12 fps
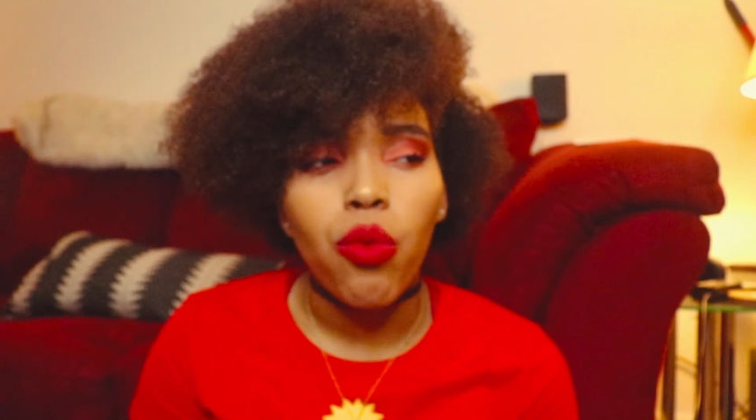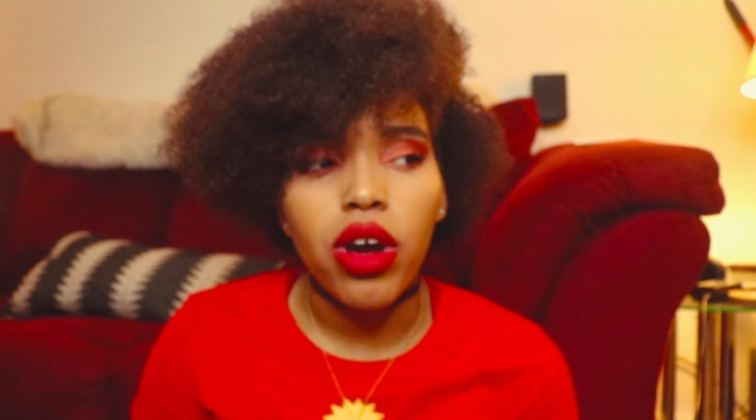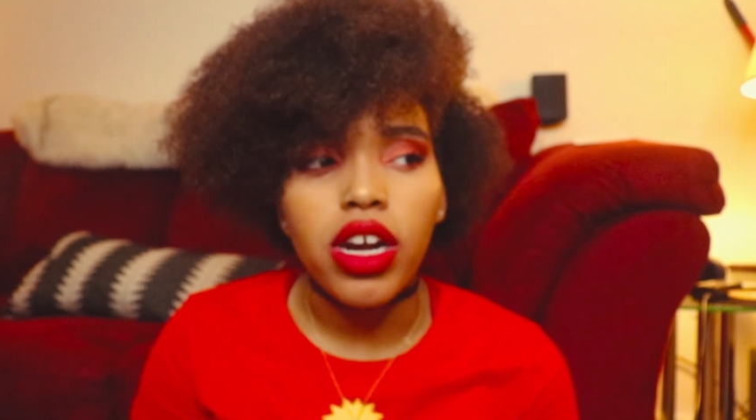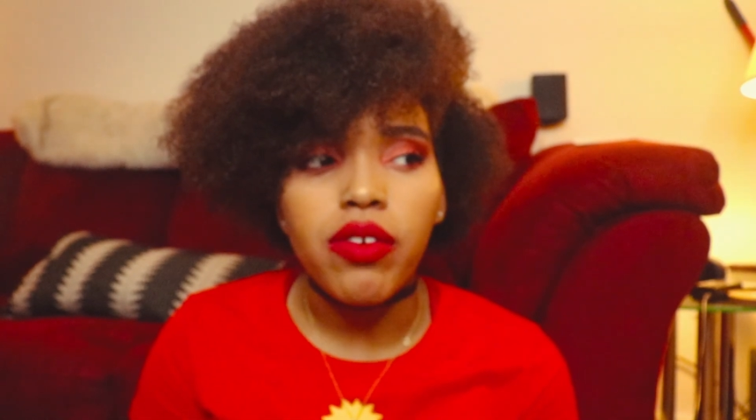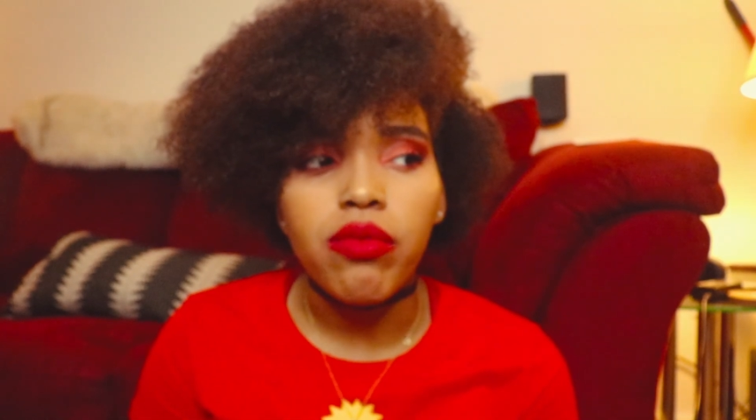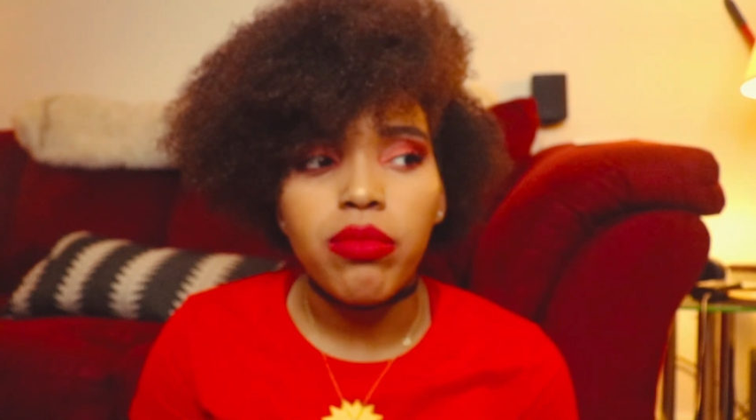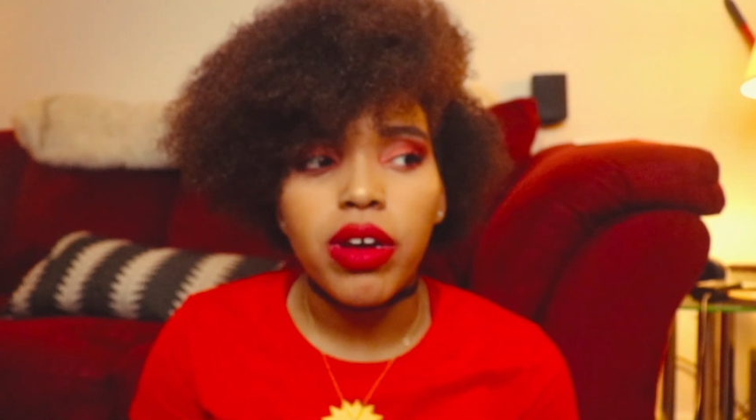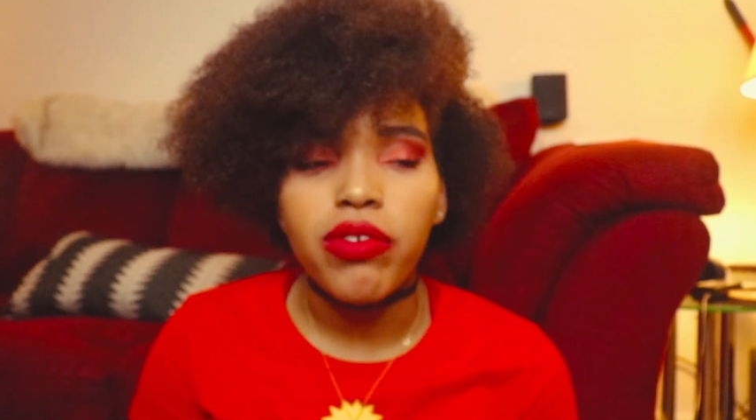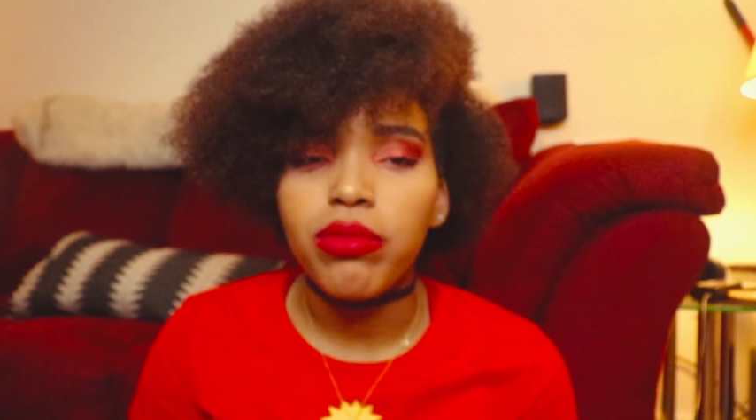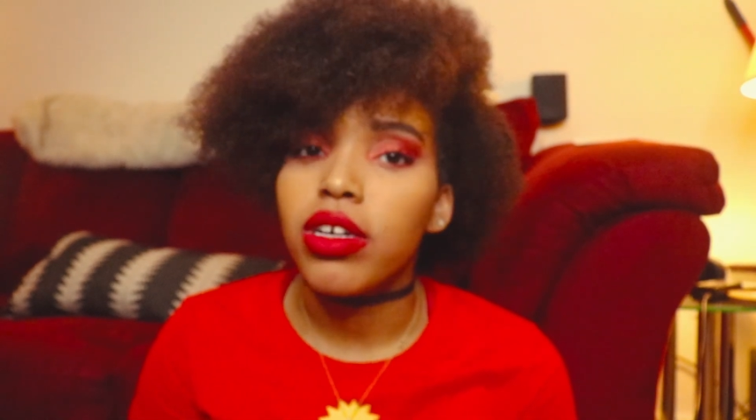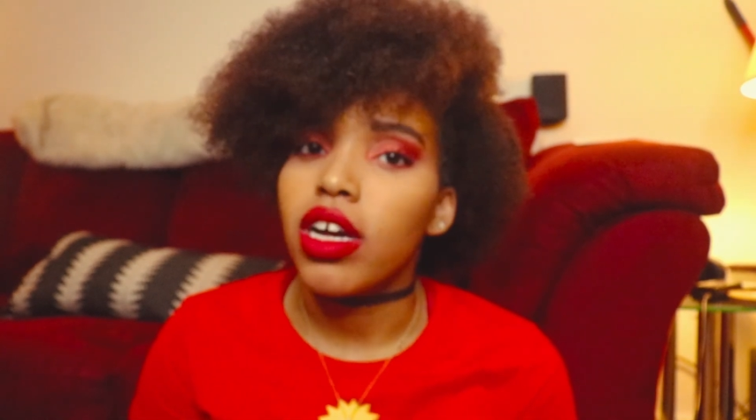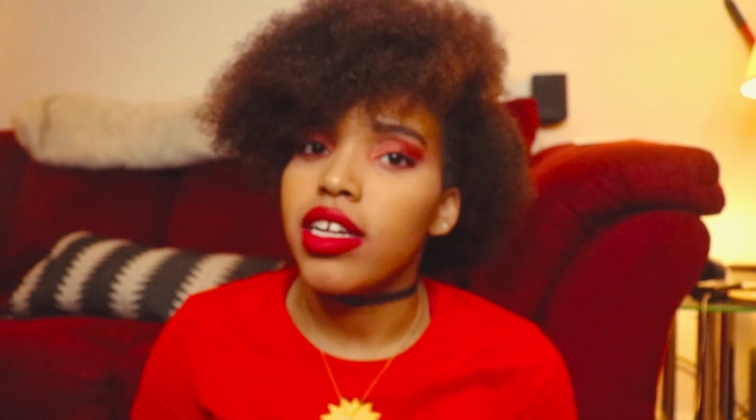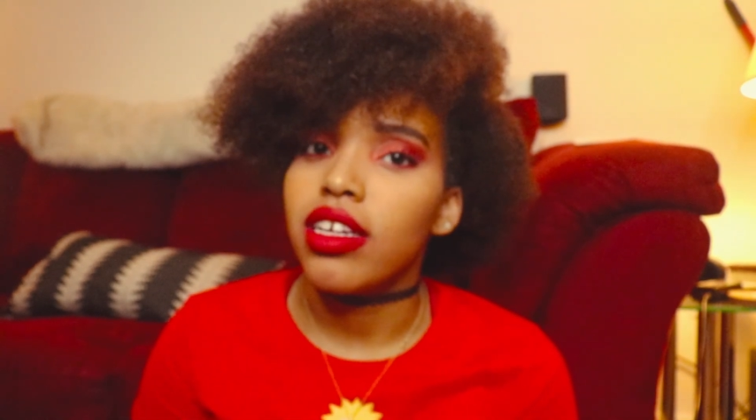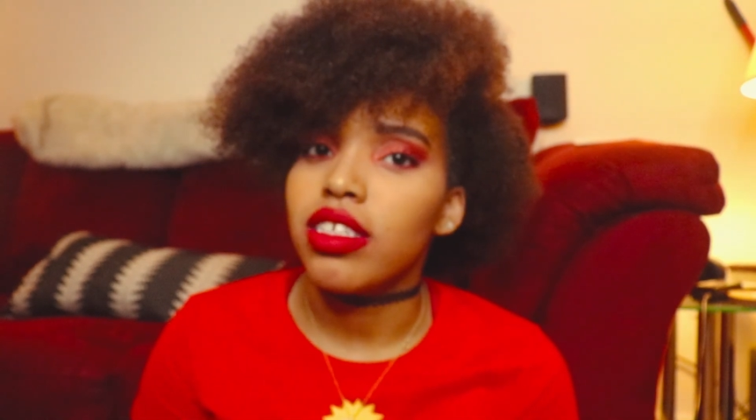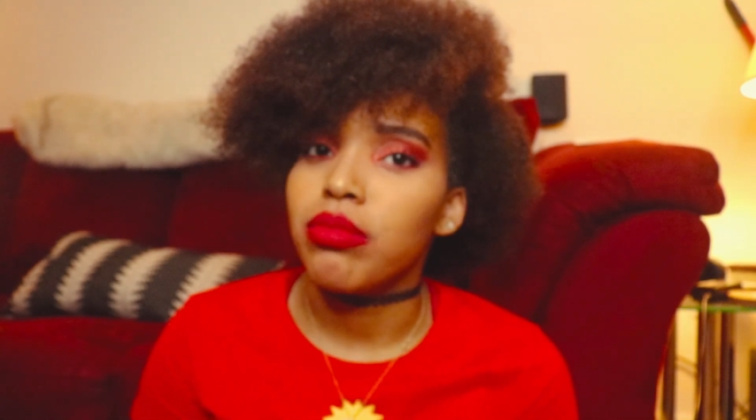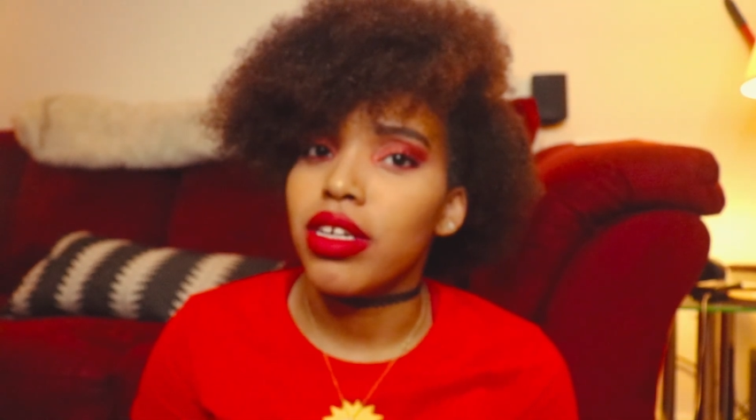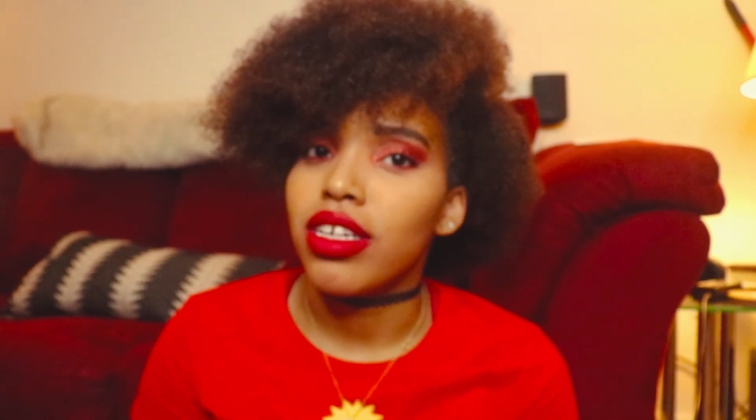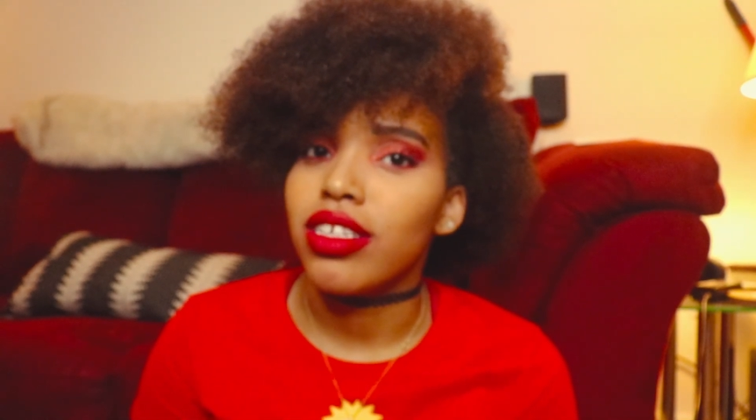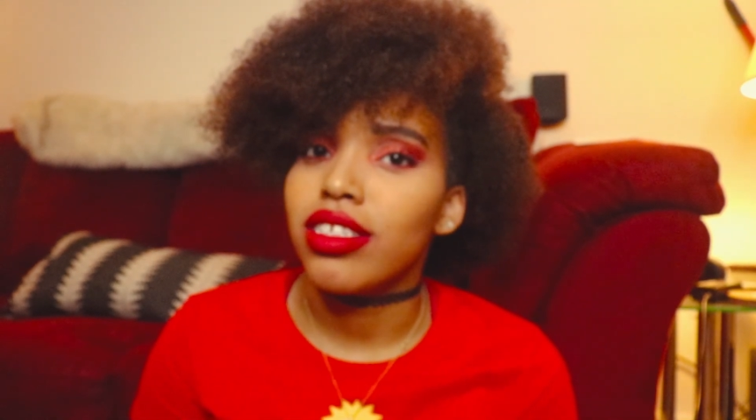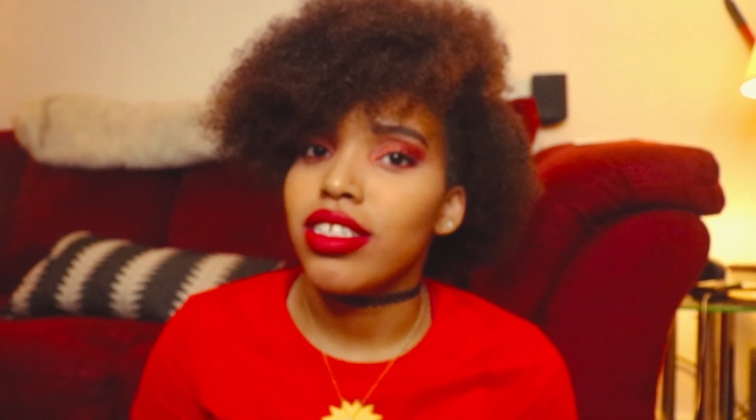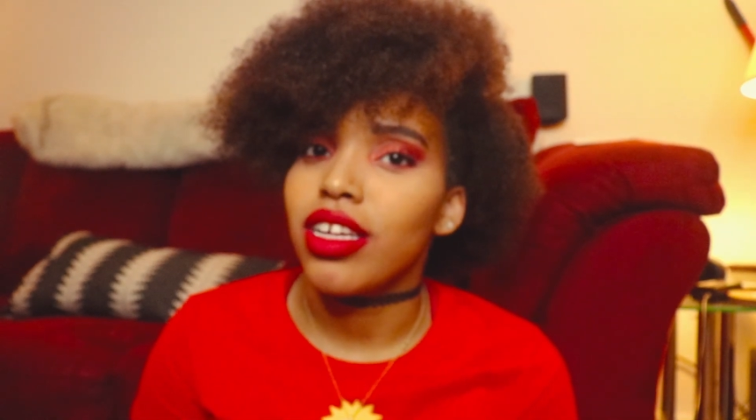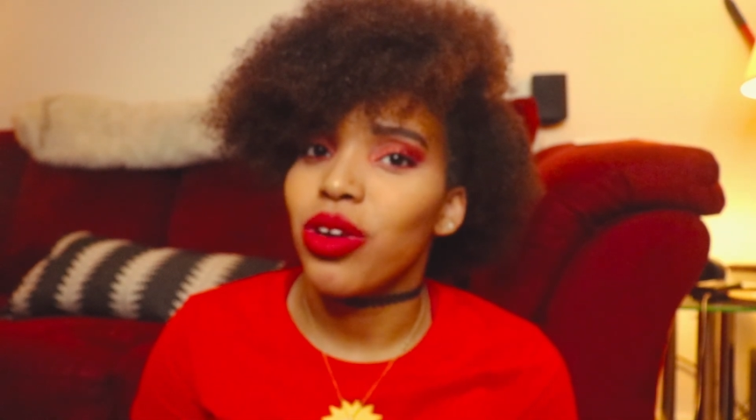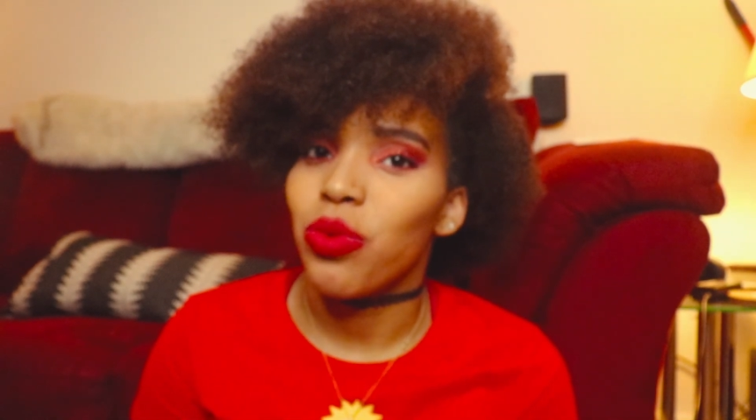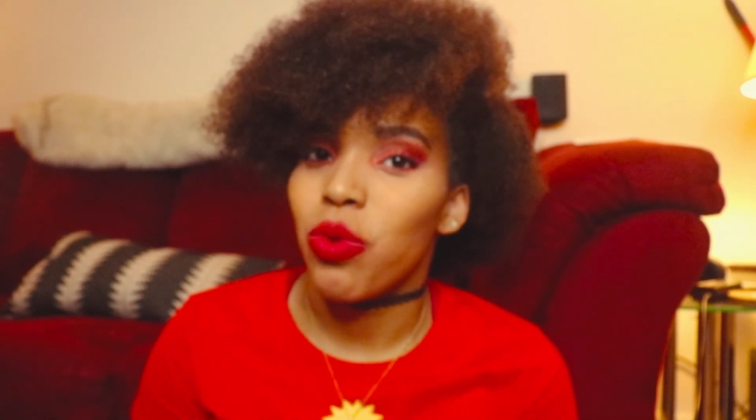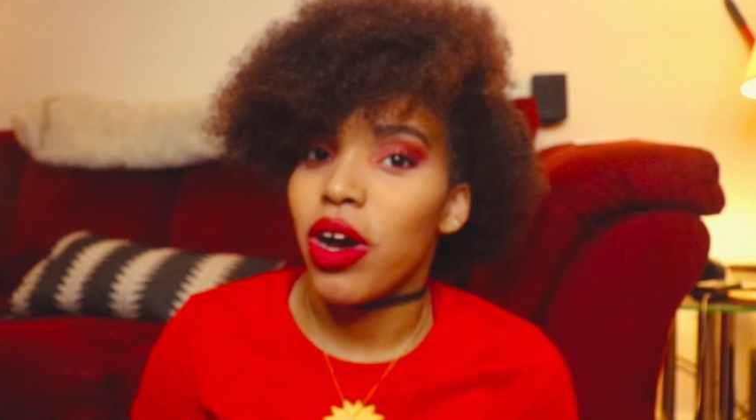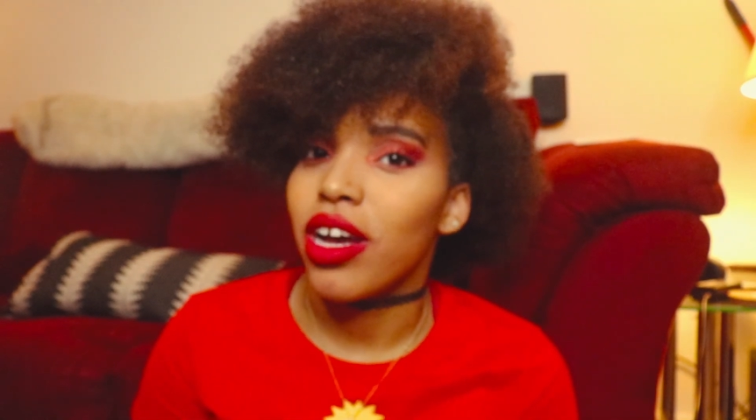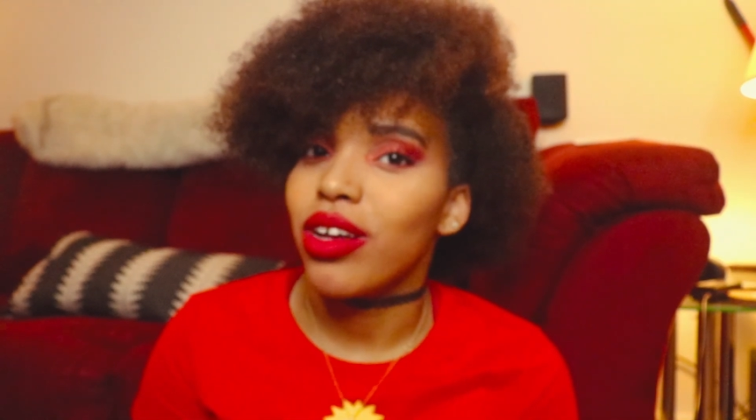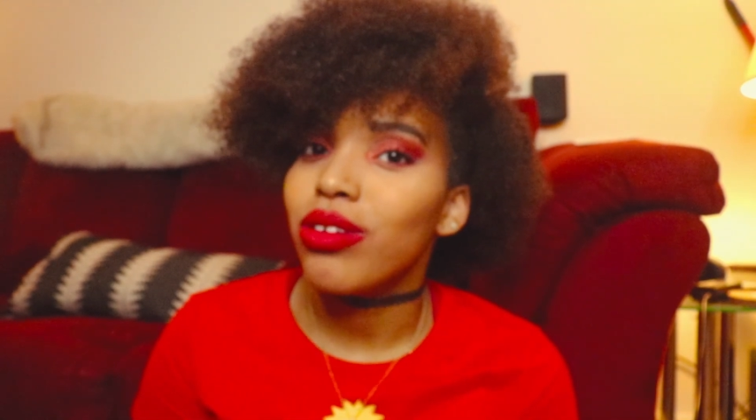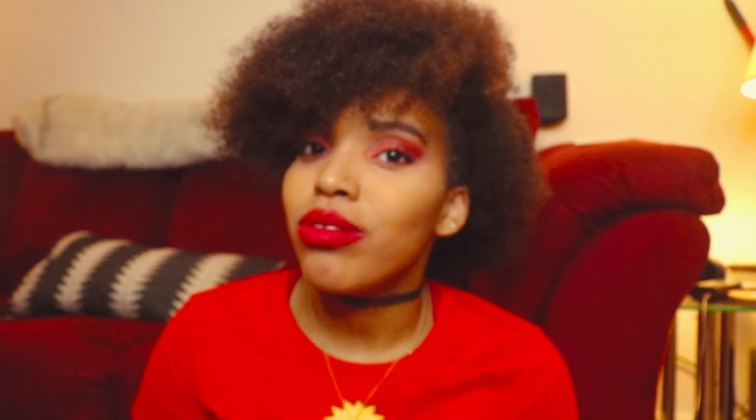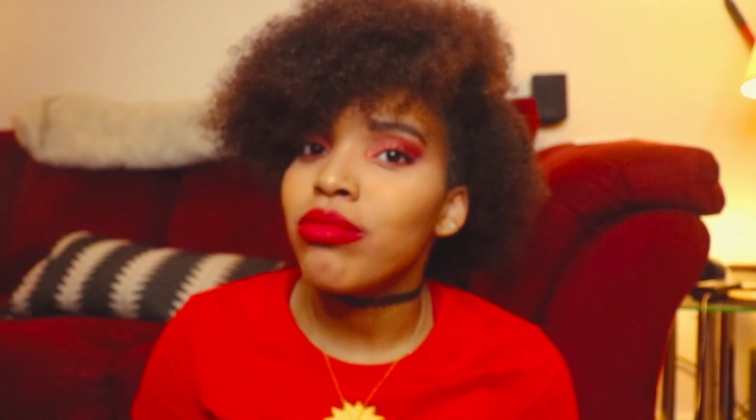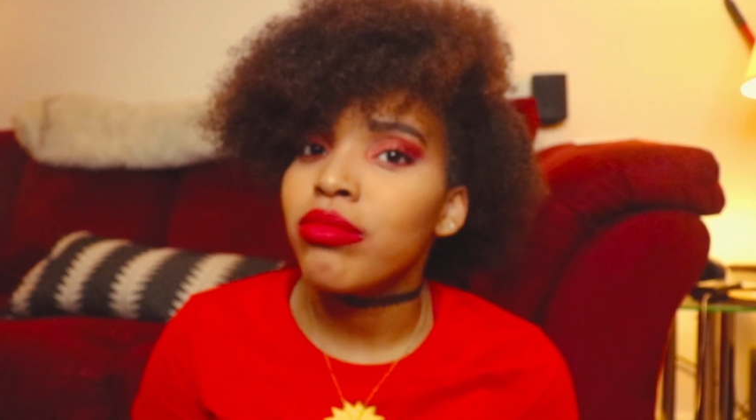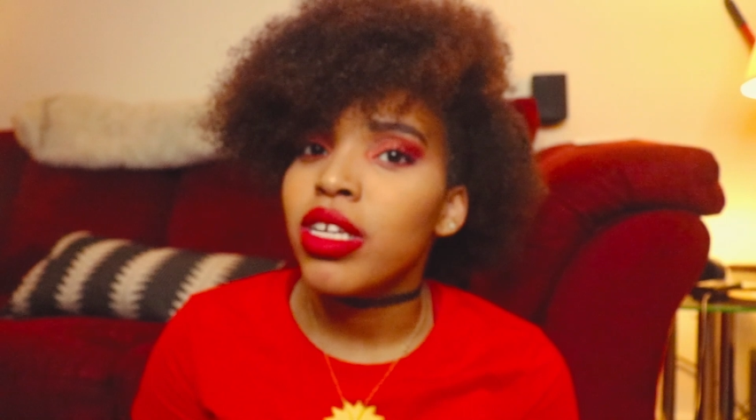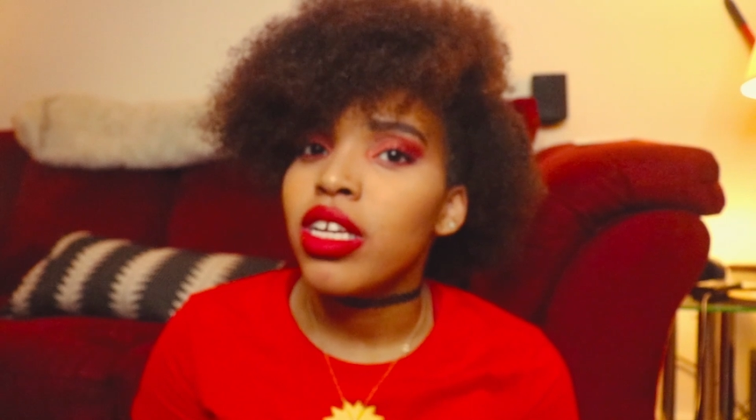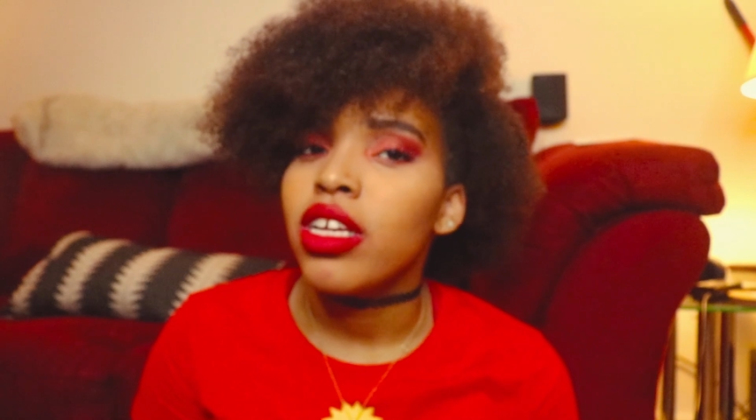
one, I haven't bought from Kylie Cosmetics in a while,